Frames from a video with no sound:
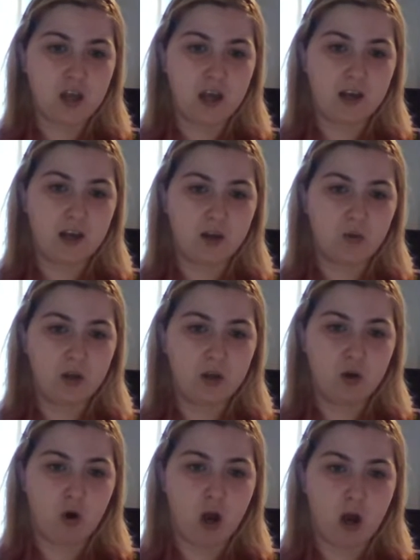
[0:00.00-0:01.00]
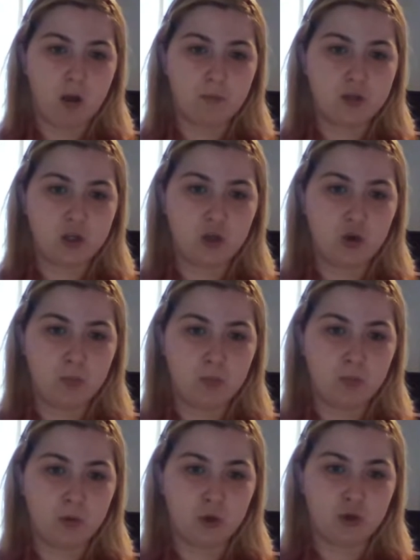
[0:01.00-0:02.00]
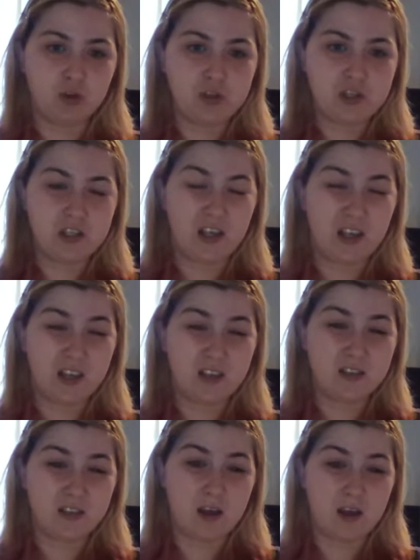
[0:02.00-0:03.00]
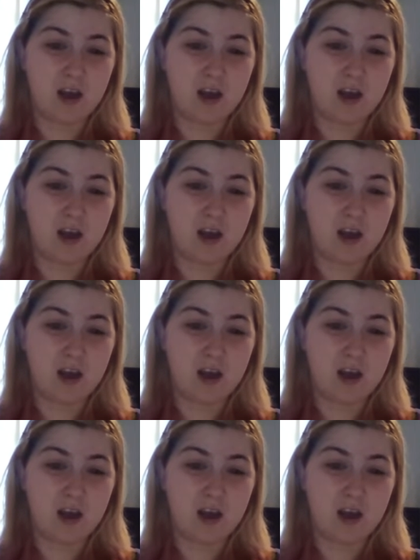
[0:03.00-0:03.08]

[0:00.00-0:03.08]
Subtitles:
and I only got up to book 6,